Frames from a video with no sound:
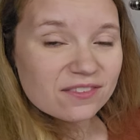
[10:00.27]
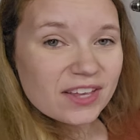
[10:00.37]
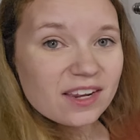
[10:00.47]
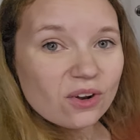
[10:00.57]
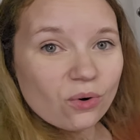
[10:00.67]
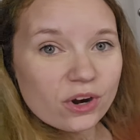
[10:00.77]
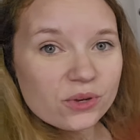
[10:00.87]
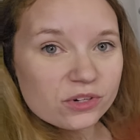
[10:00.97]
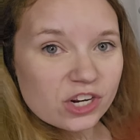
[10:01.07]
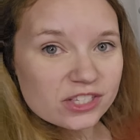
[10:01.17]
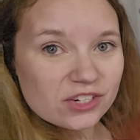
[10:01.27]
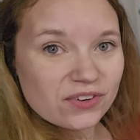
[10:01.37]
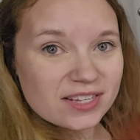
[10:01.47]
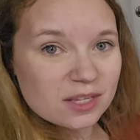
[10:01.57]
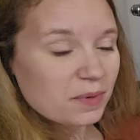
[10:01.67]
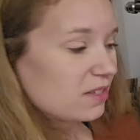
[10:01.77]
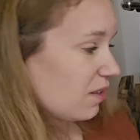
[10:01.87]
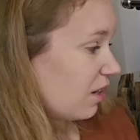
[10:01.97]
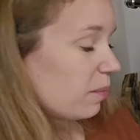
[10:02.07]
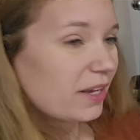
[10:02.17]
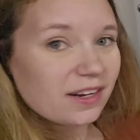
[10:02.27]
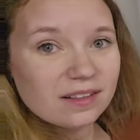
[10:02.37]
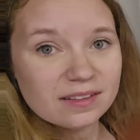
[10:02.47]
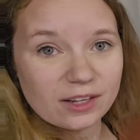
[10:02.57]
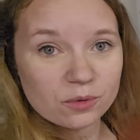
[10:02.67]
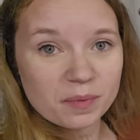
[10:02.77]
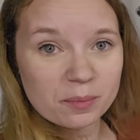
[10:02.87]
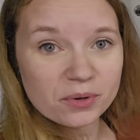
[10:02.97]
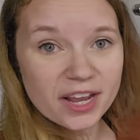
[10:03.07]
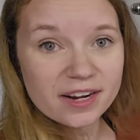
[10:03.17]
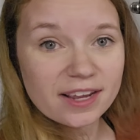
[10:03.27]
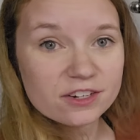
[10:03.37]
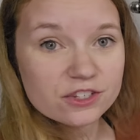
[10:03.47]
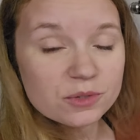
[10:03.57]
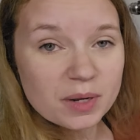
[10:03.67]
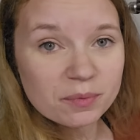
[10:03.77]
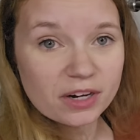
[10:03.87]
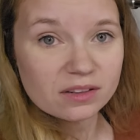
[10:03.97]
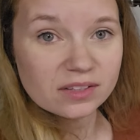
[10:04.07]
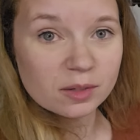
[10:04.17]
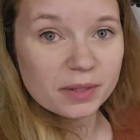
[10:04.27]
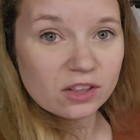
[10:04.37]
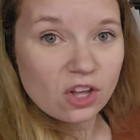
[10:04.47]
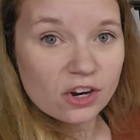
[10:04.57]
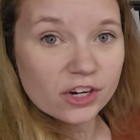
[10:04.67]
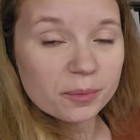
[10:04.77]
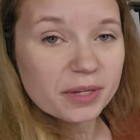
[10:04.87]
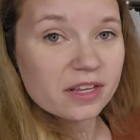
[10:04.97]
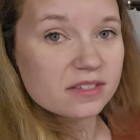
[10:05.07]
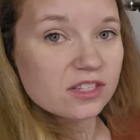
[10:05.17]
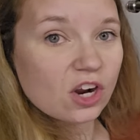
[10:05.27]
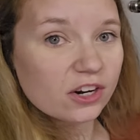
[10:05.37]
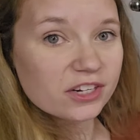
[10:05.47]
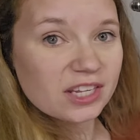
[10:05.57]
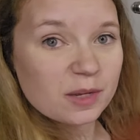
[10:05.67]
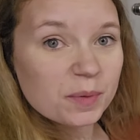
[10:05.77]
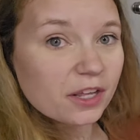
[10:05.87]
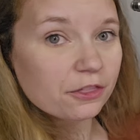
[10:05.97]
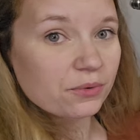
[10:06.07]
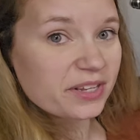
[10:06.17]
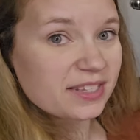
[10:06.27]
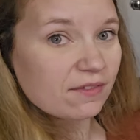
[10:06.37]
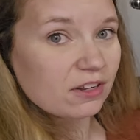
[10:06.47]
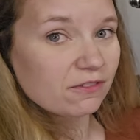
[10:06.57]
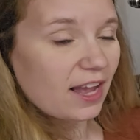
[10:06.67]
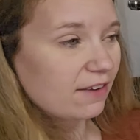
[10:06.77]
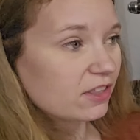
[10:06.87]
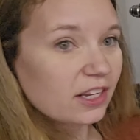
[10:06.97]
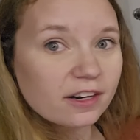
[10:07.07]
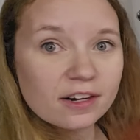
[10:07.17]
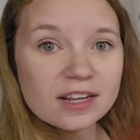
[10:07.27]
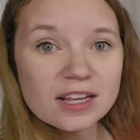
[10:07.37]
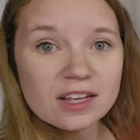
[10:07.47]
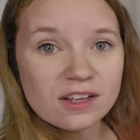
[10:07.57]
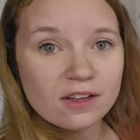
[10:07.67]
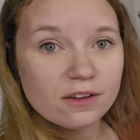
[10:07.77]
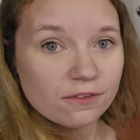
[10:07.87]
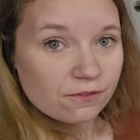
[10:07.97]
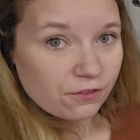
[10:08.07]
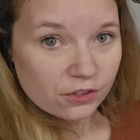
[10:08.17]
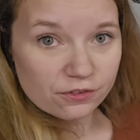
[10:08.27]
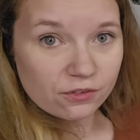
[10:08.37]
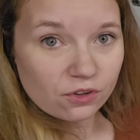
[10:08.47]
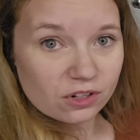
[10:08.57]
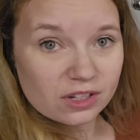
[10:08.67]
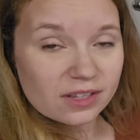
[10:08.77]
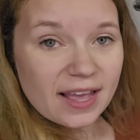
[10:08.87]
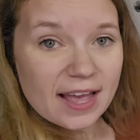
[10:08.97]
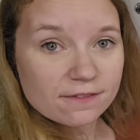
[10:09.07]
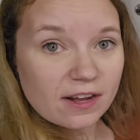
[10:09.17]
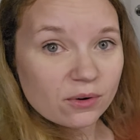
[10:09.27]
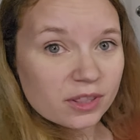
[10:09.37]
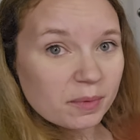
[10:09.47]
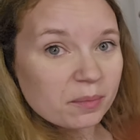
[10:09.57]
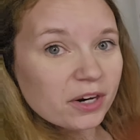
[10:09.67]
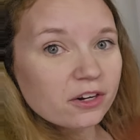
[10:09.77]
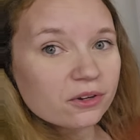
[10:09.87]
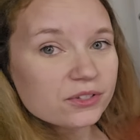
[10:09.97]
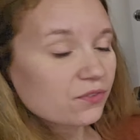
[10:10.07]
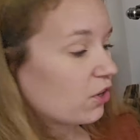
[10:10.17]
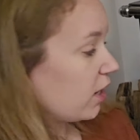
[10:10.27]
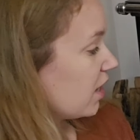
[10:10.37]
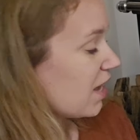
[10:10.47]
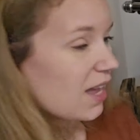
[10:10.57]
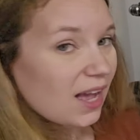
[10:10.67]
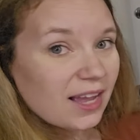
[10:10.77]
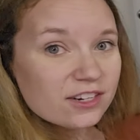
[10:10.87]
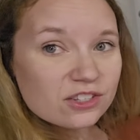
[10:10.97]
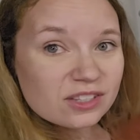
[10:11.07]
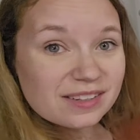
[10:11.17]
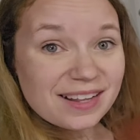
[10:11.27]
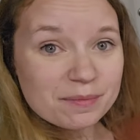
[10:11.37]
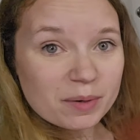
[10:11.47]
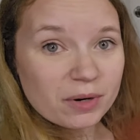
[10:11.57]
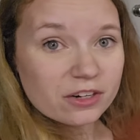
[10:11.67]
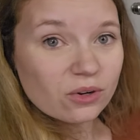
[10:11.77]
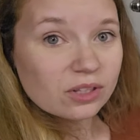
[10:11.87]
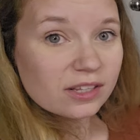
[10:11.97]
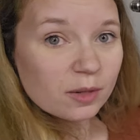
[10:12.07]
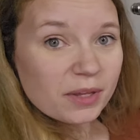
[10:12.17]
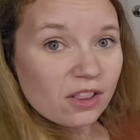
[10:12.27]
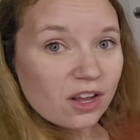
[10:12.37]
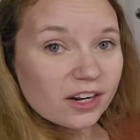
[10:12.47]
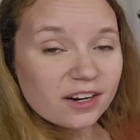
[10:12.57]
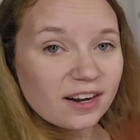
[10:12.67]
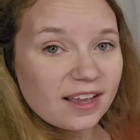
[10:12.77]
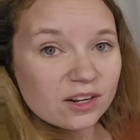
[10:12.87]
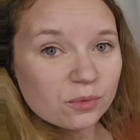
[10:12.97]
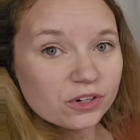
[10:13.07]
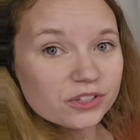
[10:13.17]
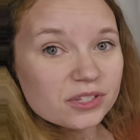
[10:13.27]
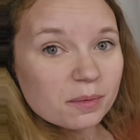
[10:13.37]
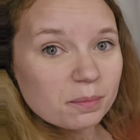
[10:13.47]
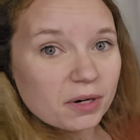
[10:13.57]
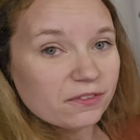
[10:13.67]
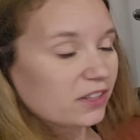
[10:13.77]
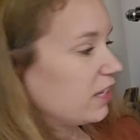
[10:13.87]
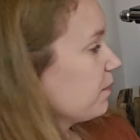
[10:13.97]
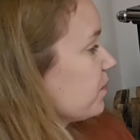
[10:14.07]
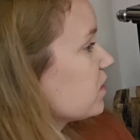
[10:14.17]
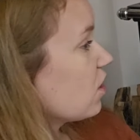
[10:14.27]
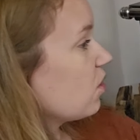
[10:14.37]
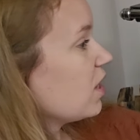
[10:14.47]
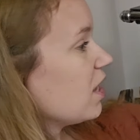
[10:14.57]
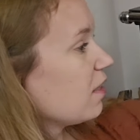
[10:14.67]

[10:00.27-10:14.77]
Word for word: of it or you adjust your recipes a little bit, like with my bread, I just do my bread a little bit longer because it's hard to keep it at 375 in there for the full half hour that my bread goes for. I just let my bread go a little bit longer and it works perfectly. So